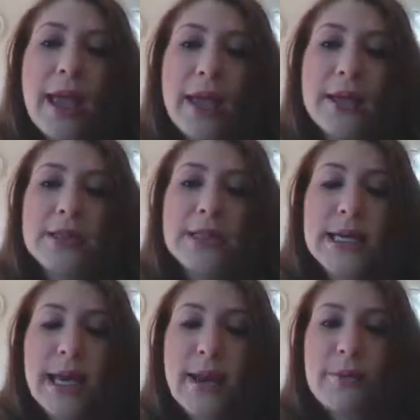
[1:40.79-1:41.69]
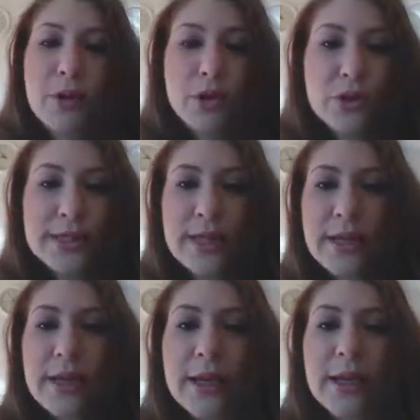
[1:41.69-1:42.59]
and on your
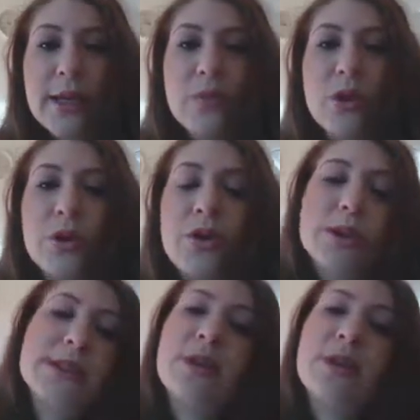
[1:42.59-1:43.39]
setting and whatnot.